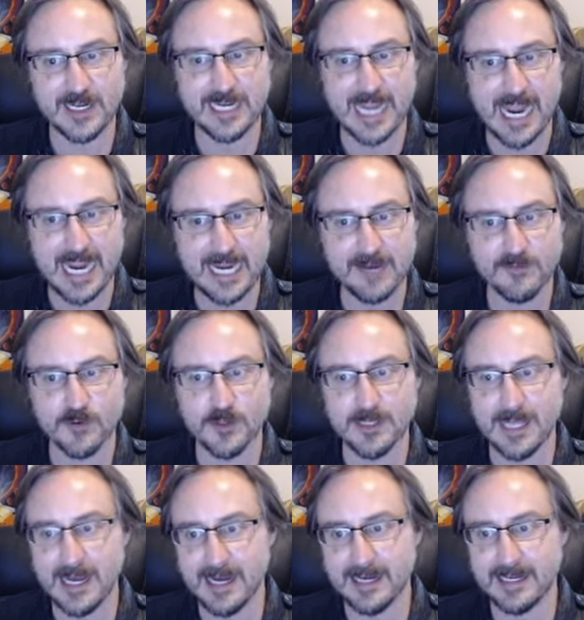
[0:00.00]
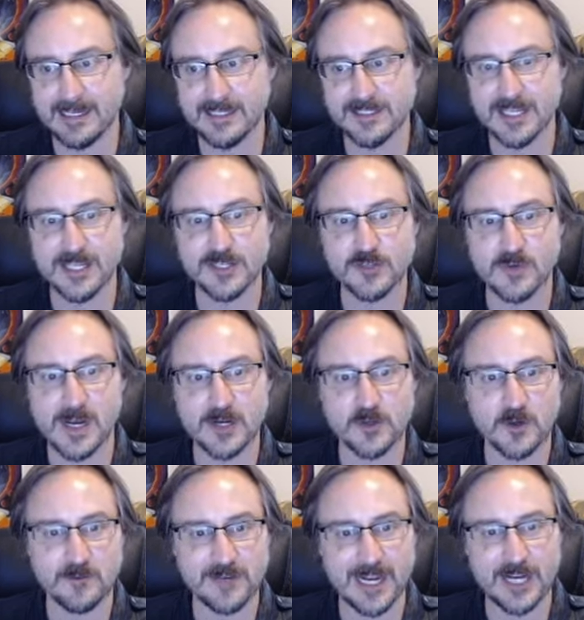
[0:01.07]
and Avril Haines as
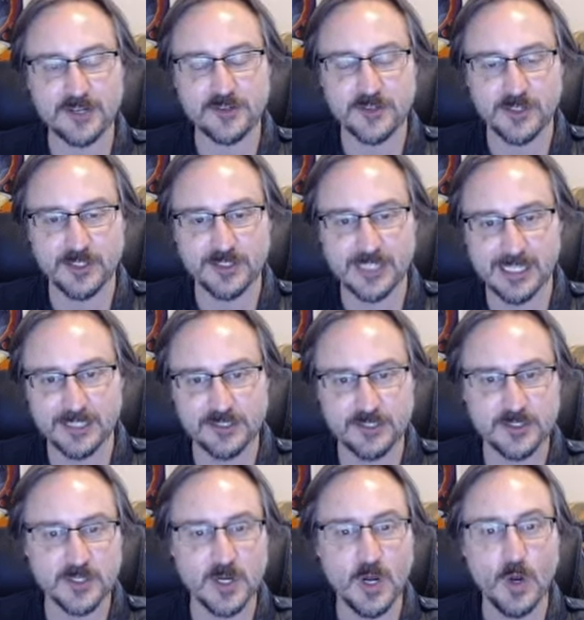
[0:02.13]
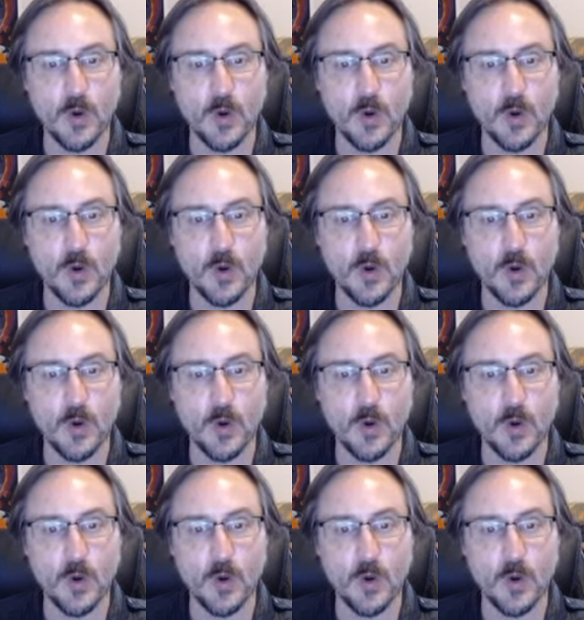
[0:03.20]
Director of National Intelligence,